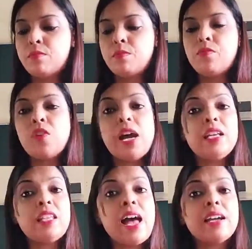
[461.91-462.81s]
Why
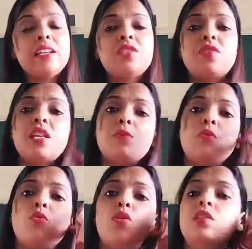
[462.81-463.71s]
thanked his friends?
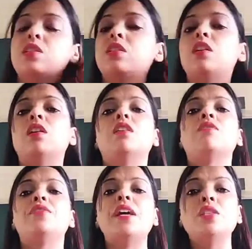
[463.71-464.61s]
Because
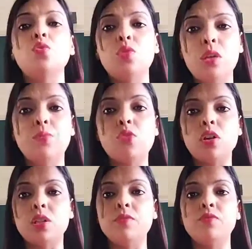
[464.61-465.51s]
friends only brought
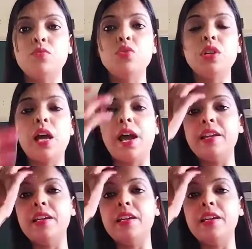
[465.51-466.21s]
him food and